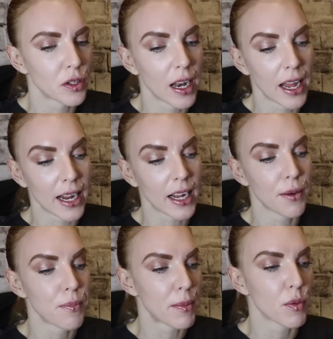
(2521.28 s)
do
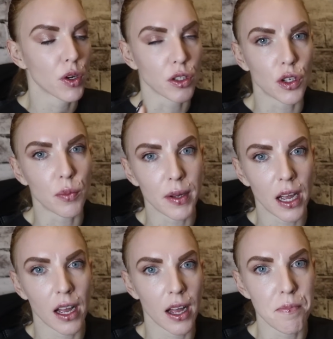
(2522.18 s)
like maybe one or two
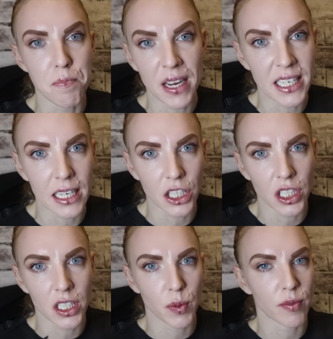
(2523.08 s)
uh, meat
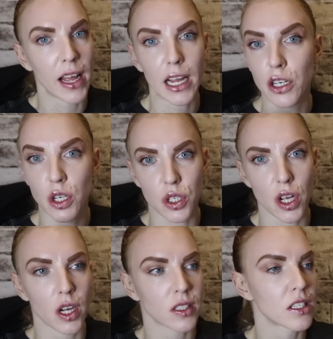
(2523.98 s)
dishes with like a
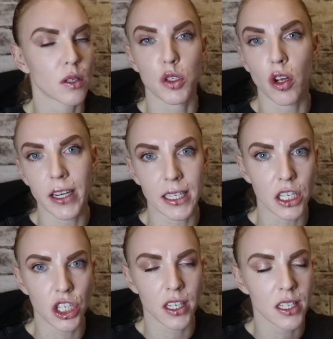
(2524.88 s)
dessert and some side
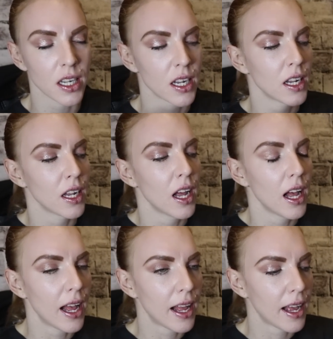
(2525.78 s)
dishes.
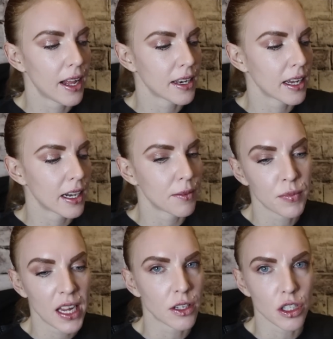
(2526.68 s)
And uh,
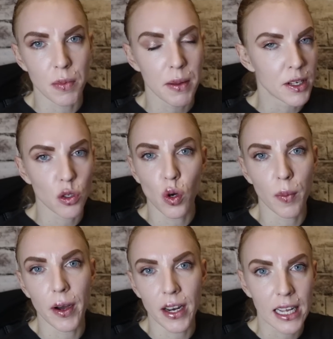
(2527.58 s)
yeah, just maybe talk
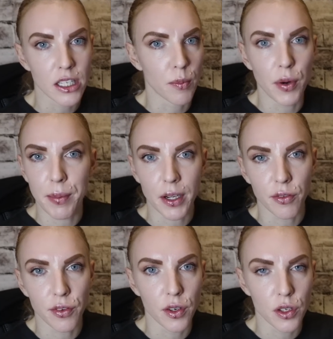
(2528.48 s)
about it as I'm prepping
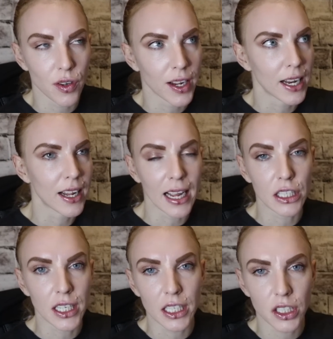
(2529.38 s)
the food so I can like
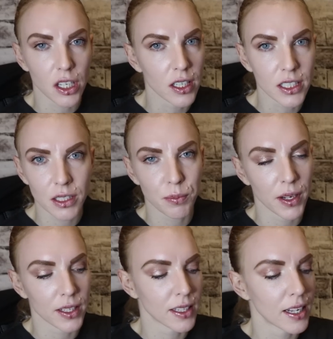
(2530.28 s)
educate you guys.
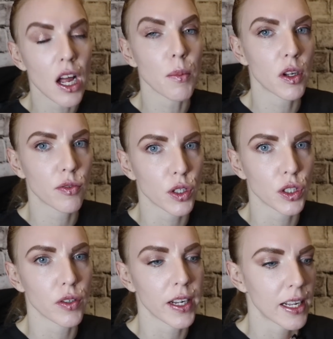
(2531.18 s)
But uh, I'm looking forward
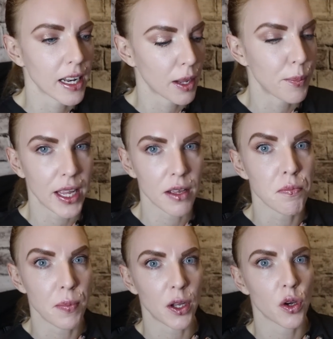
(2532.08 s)
to doing it, like a big,
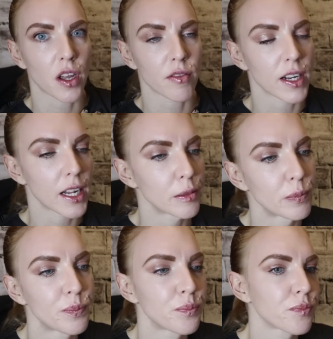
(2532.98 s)
big cooking video